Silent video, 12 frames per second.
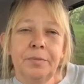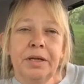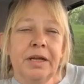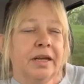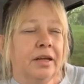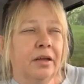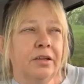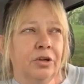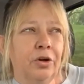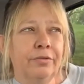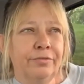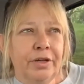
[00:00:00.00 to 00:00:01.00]
Be, you
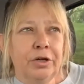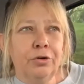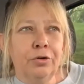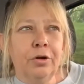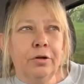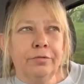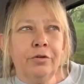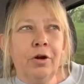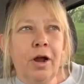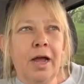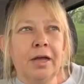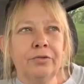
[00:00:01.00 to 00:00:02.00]
know, a vicar of
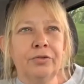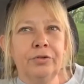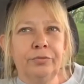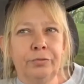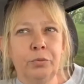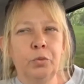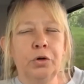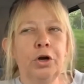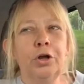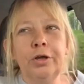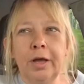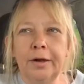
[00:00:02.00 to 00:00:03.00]
Christ, if you want
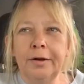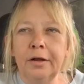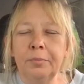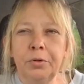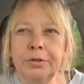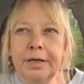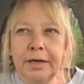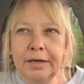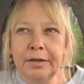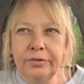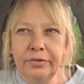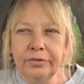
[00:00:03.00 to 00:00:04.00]
to look at it. What that
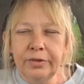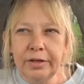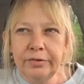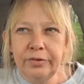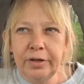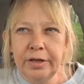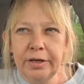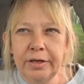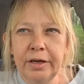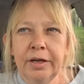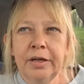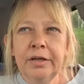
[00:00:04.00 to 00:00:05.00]
is, is they
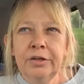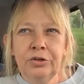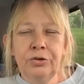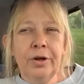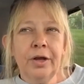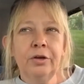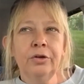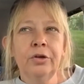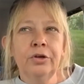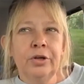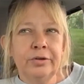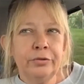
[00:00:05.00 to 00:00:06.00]
say, you know how
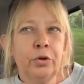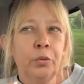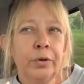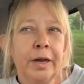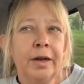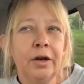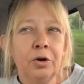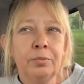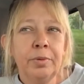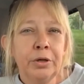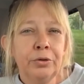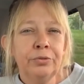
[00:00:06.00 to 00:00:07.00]
you have to go in that little
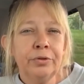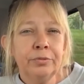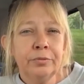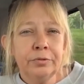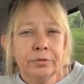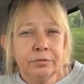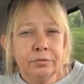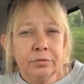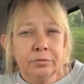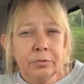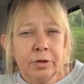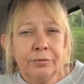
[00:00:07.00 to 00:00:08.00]
booth and
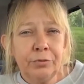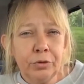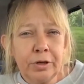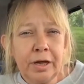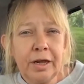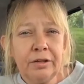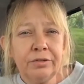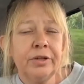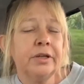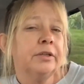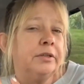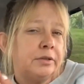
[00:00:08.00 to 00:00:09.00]
if you're
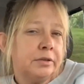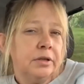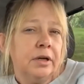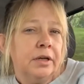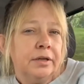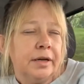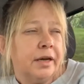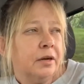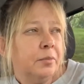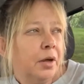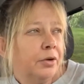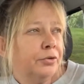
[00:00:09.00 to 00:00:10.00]
Catholic and tell
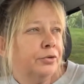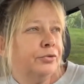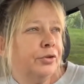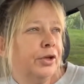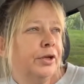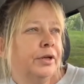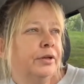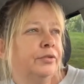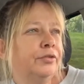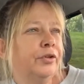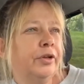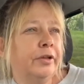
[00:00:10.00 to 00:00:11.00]
them all your
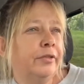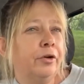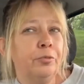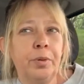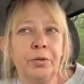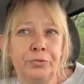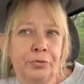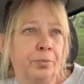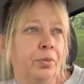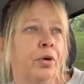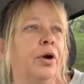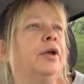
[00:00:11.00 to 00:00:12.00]
sins and then they're supposed to
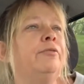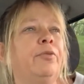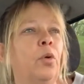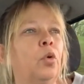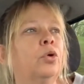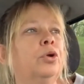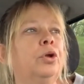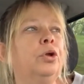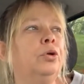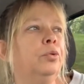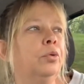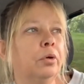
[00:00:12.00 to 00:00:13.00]
pray for
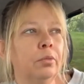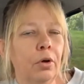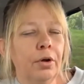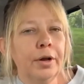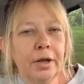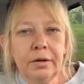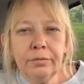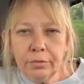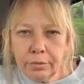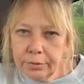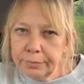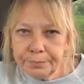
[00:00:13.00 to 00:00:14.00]
you or
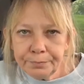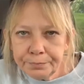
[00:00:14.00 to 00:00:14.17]
whatever.